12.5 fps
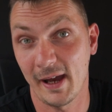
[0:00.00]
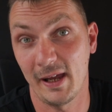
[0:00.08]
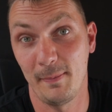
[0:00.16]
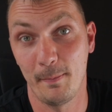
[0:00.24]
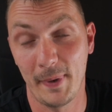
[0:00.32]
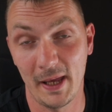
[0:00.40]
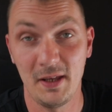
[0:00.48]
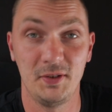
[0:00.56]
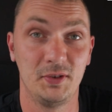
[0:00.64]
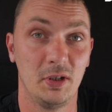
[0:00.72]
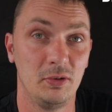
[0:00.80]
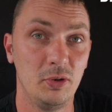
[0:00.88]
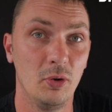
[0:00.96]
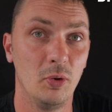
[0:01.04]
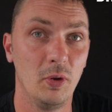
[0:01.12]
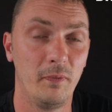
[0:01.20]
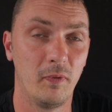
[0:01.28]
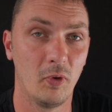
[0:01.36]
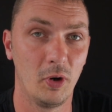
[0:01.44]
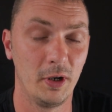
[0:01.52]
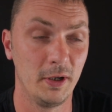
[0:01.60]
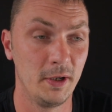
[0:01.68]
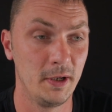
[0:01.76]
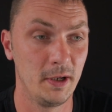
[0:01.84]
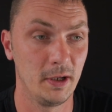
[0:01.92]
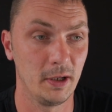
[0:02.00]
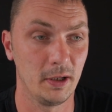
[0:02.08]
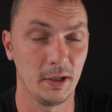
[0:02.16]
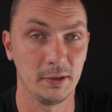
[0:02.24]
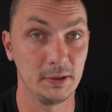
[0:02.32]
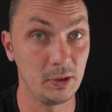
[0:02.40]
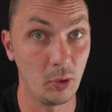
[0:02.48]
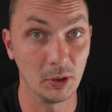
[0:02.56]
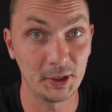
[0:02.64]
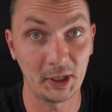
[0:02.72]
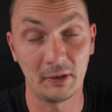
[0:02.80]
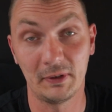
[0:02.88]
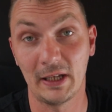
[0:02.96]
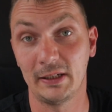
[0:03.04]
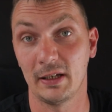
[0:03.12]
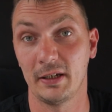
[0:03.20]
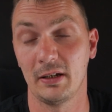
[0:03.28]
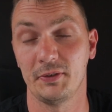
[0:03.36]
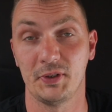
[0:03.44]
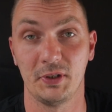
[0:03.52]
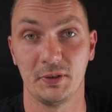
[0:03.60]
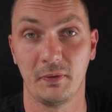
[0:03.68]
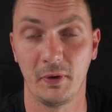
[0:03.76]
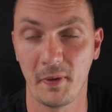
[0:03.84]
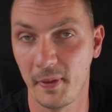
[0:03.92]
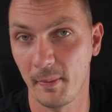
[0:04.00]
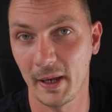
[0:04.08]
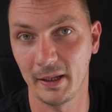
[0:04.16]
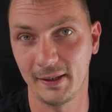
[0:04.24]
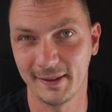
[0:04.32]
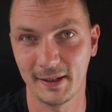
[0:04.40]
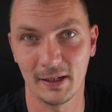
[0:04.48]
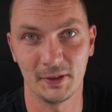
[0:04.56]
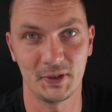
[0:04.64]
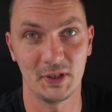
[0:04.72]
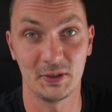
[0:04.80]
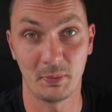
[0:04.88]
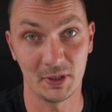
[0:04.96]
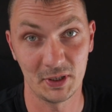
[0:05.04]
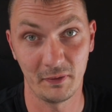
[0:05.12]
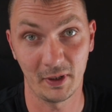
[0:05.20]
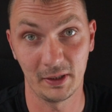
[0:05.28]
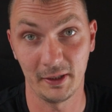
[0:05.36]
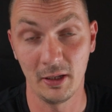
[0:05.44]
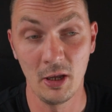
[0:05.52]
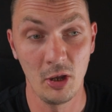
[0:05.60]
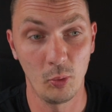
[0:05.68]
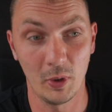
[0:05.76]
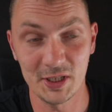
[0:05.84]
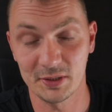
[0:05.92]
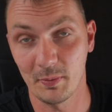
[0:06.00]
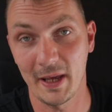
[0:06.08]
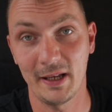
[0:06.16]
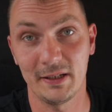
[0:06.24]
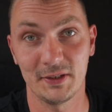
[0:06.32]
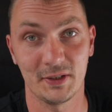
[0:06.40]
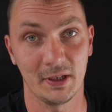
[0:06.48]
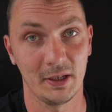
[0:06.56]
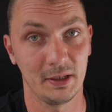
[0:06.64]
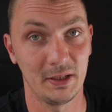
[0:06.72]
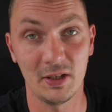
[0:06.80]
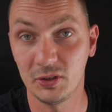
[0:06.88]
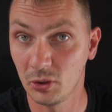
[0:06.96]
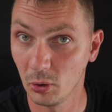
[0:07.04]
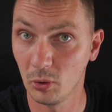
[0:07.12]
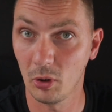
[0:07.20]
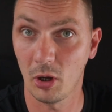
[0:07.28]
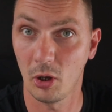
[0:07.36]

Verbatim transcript: I based tool for uh, qualitative data analysis, for thematic analysis specifically, which makes uh, this tool